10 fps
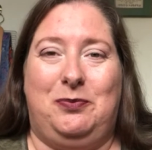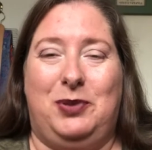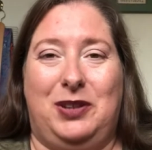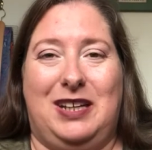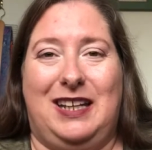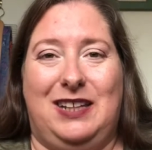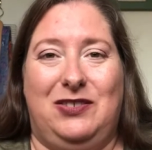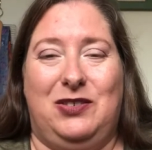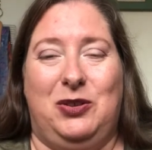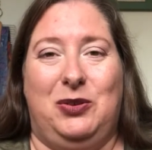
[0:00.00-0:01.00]
put that
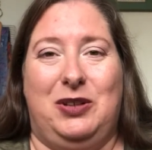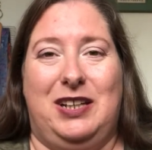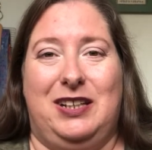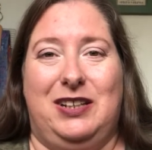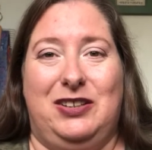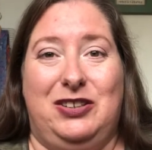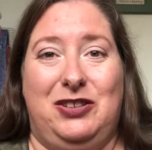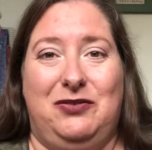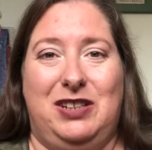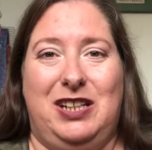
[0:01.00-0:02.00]
into a
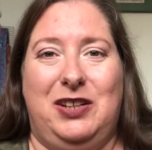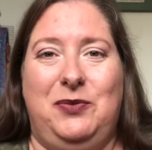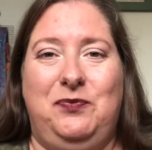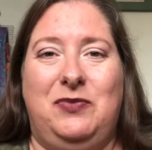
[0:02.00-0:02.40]
new video.